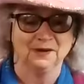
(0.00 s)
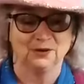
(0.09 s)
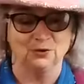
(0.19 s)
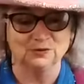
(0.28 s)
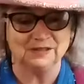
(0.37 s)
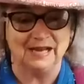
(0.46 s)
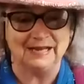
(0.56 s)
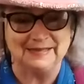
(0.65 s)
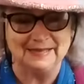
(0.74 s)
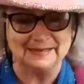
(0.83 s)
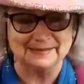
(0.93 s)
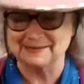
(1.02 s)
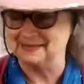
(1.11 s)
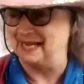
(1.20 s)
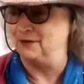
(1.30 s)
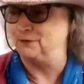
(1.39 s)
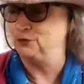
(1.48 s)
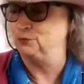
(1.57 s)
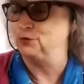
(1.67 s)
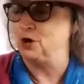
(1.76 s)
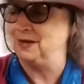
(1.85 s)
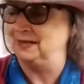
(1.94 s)
Goes like this. And if you
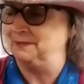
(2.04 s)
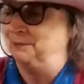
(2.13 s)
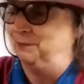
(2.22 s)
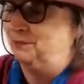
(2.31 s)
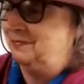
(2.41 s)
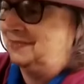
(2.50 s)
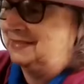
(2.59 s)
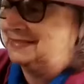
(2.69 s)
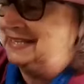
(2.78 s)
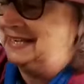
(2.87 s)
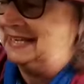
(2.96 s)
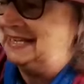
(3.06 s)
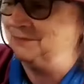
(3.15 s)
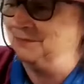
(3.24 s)
know it, sing it.